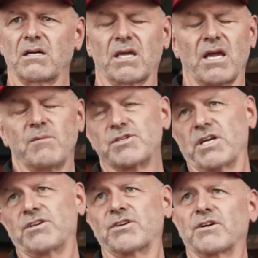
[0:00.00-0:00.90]
game
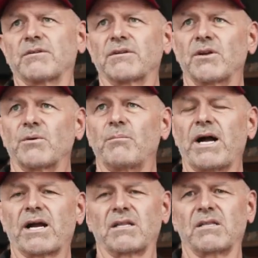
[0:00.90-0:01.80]
changer, you know,
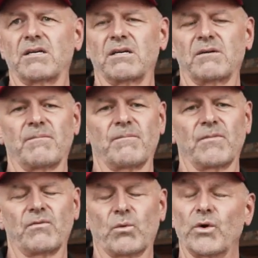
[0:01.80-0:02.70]
back in the
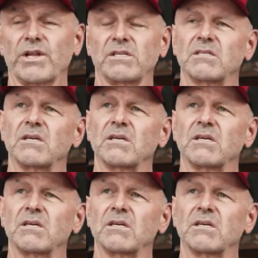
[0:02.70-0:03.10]
40s.